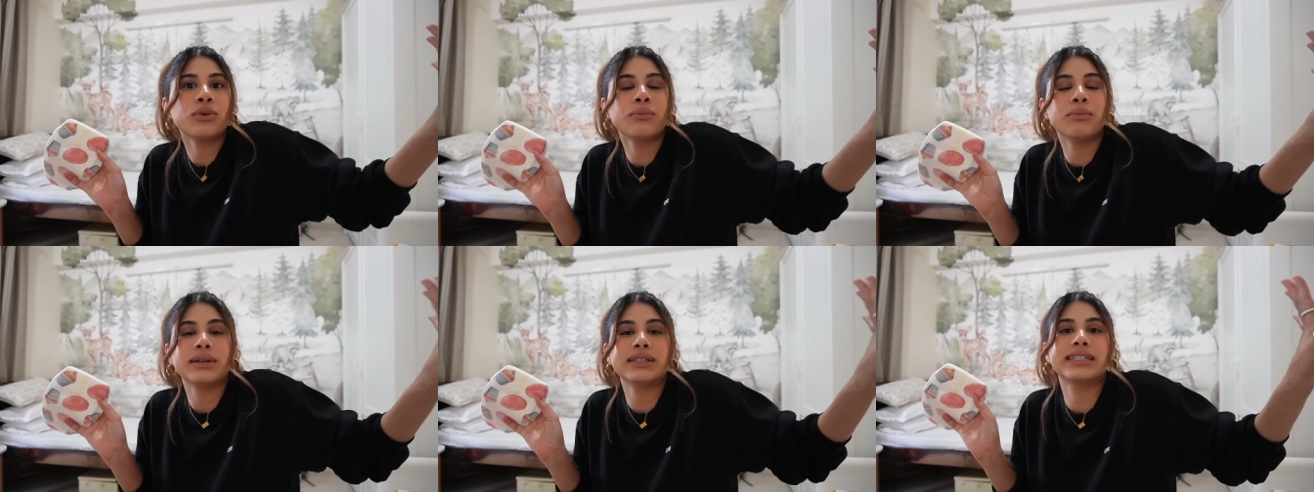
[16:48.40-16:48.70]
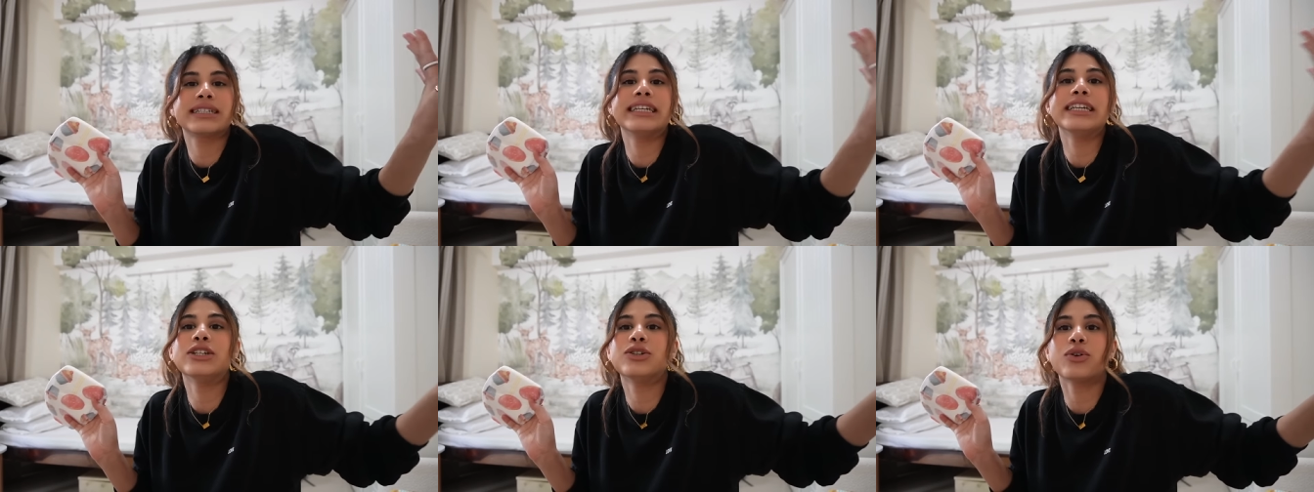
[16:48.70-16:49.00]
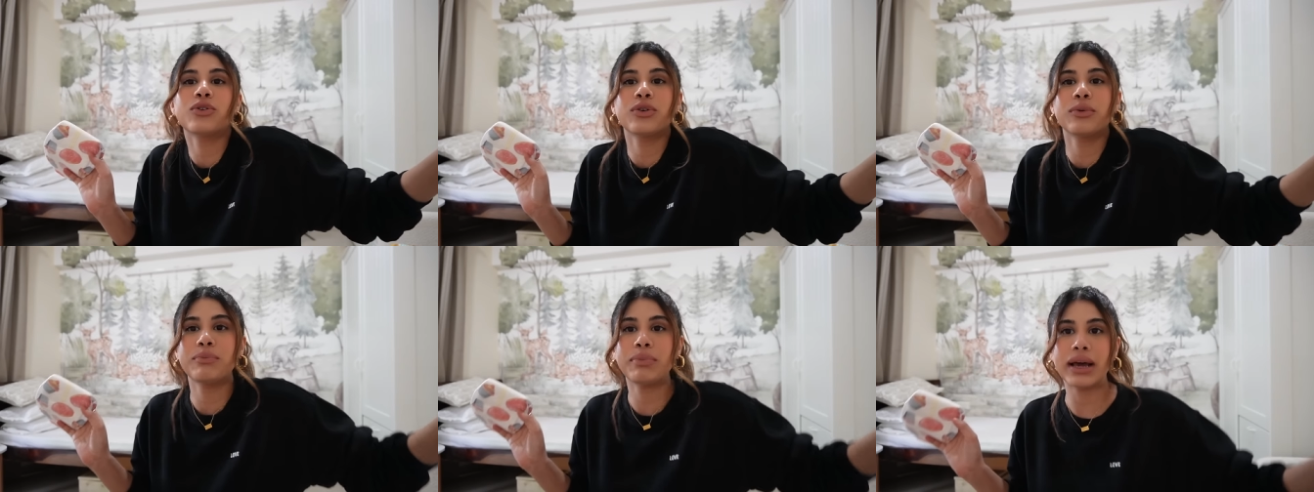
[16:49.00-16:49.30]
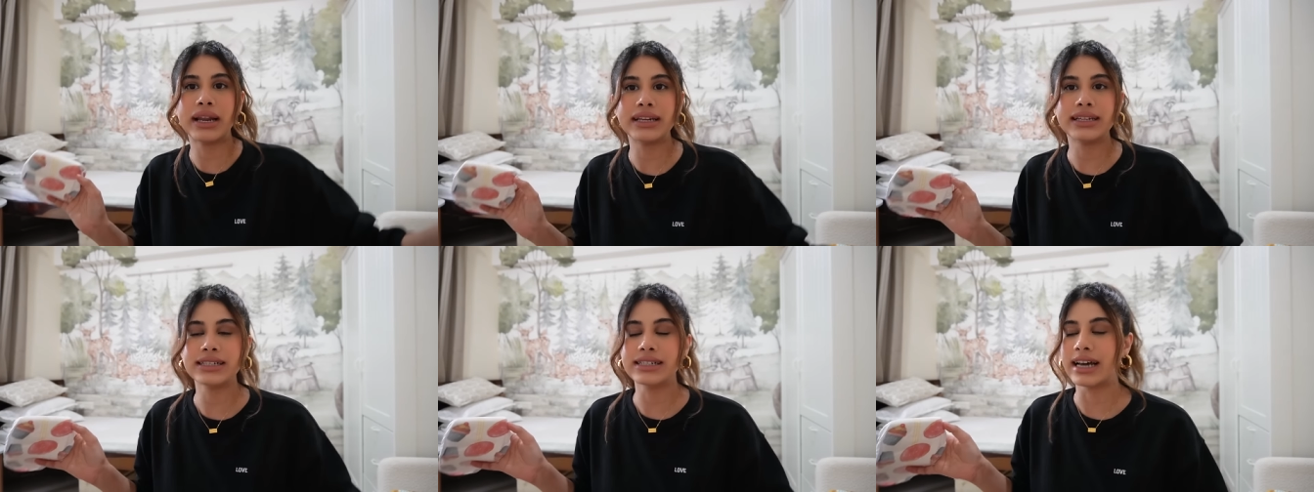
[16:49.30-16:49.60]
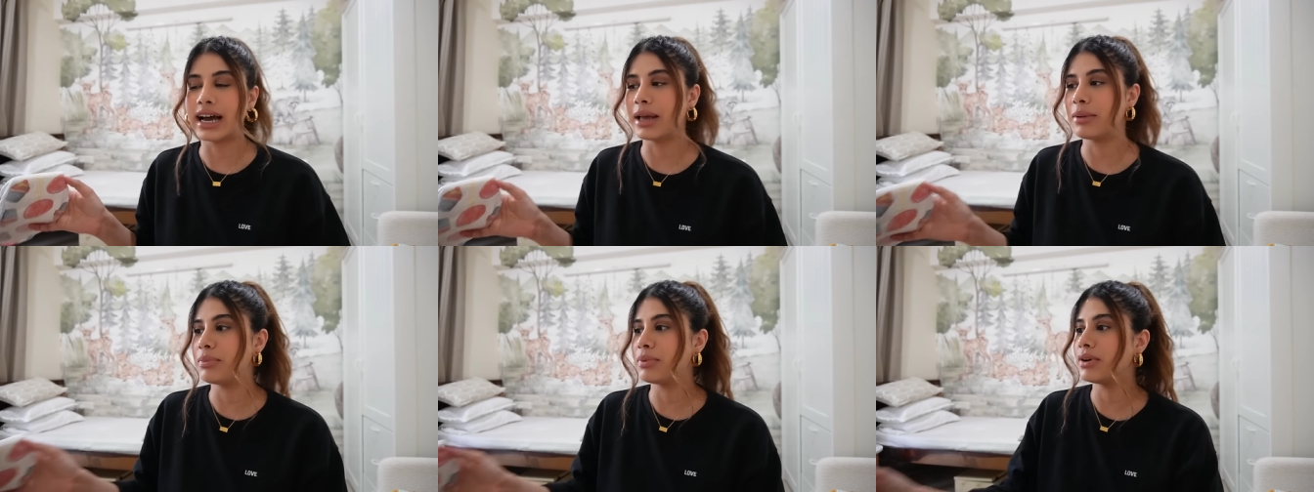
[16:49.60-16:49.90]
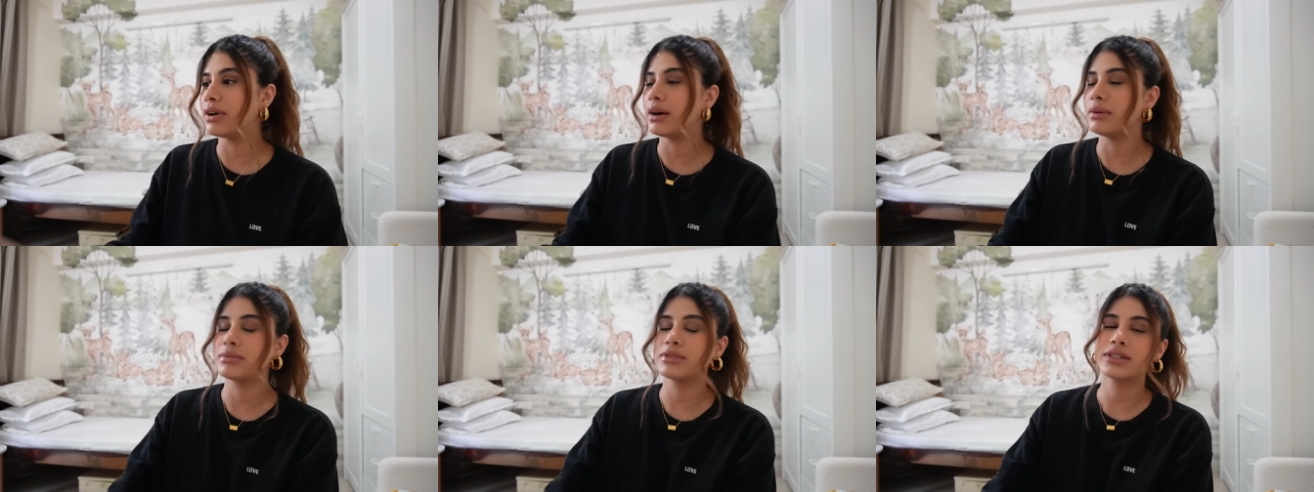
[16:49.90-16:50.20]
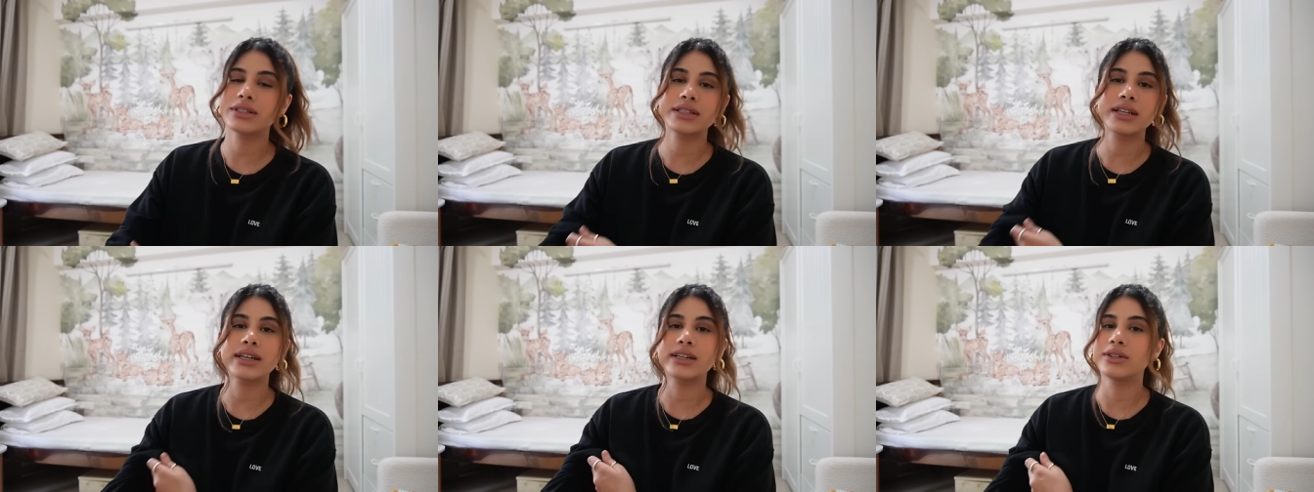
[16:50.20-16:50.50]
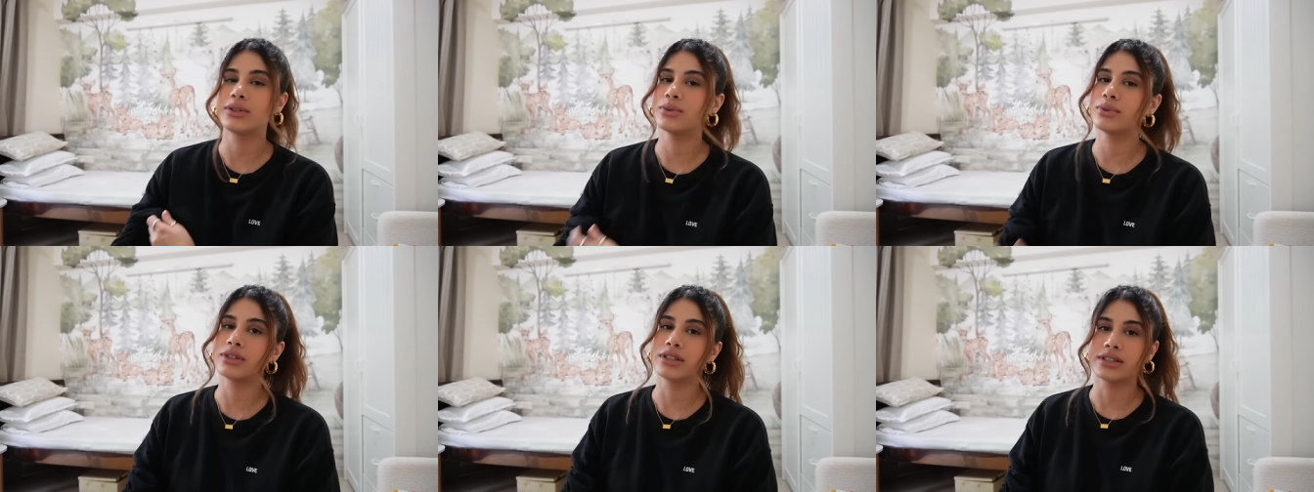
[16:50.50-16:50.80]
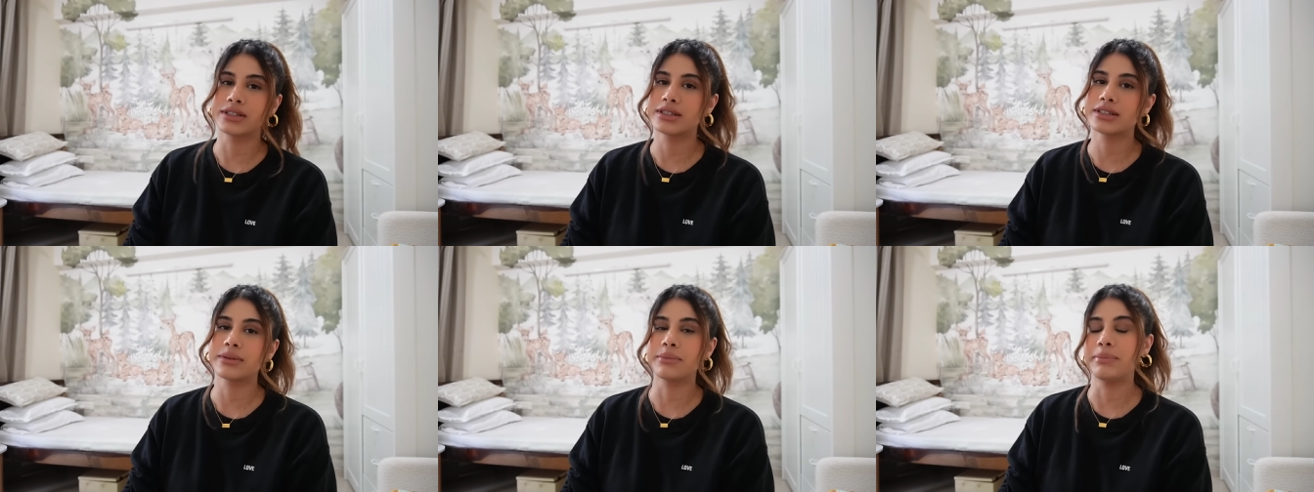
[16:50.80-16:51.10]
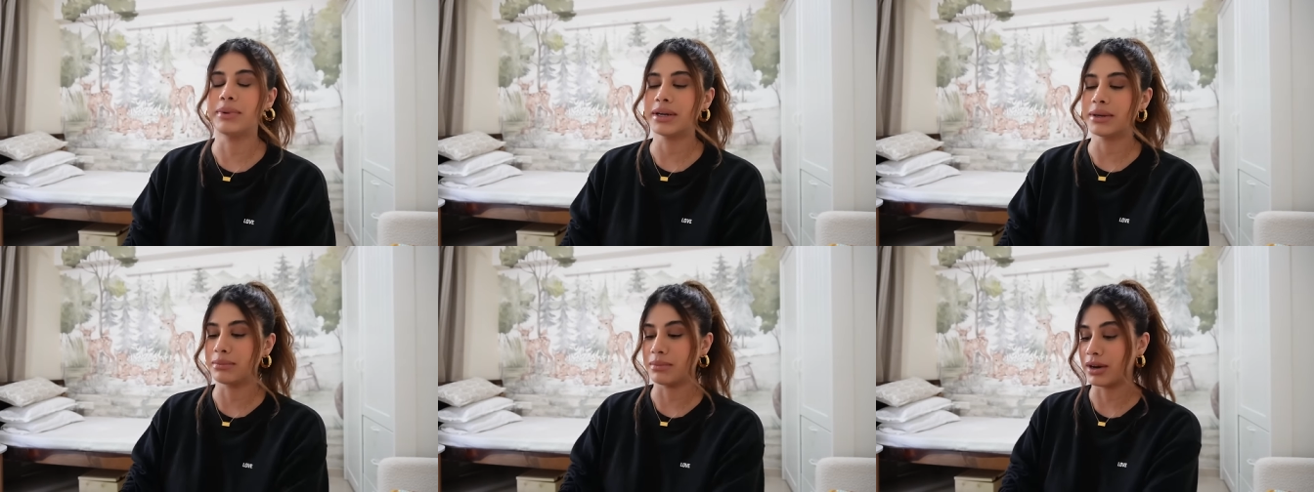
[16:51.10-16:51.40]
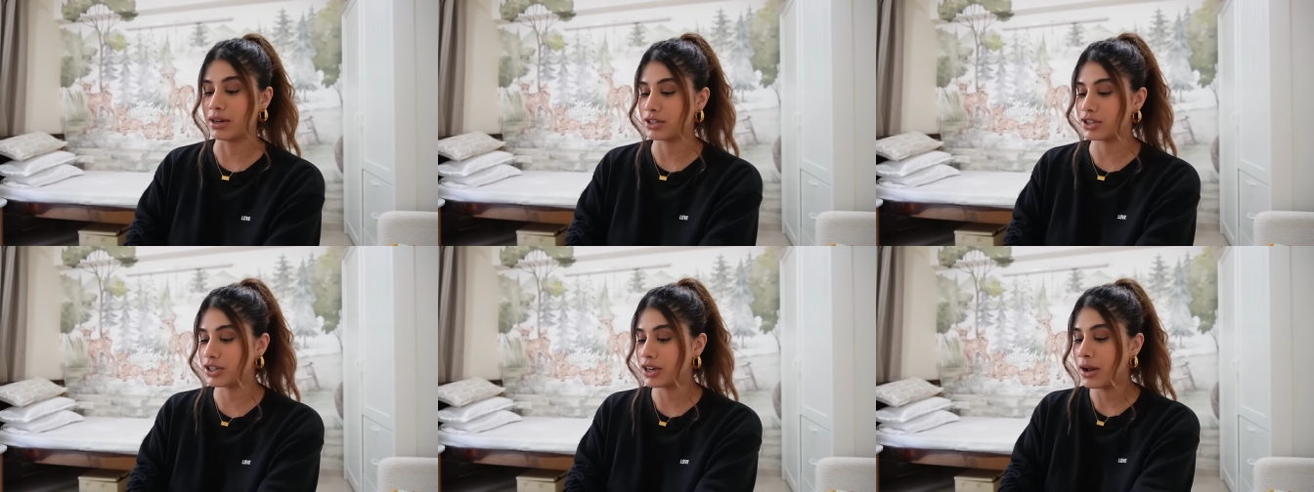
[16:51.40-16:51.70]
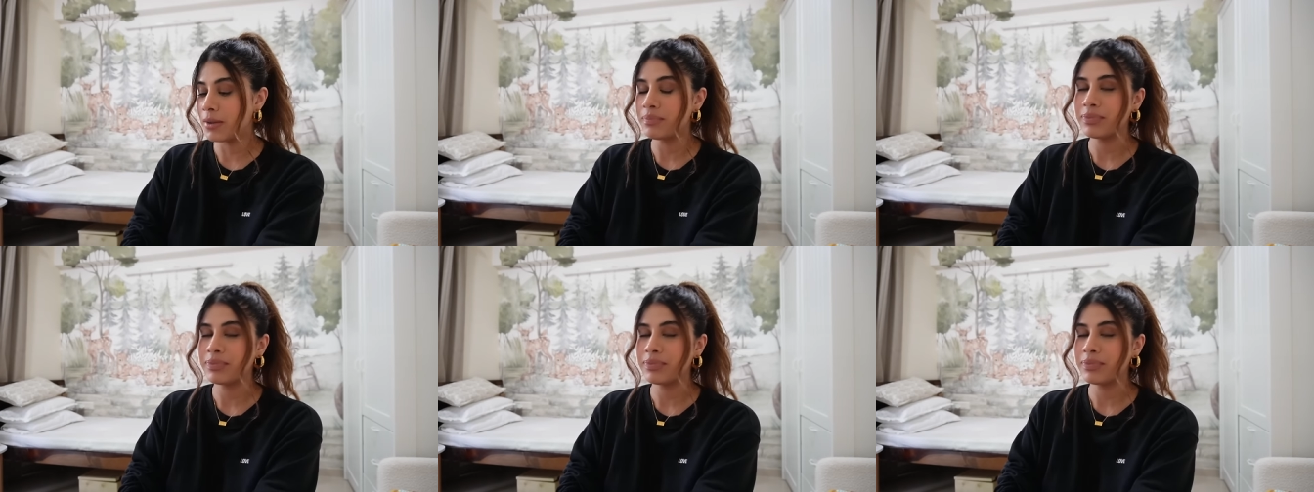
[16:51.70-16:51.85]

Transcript: mosquito repellent diaper i'm just like dude this is a bit much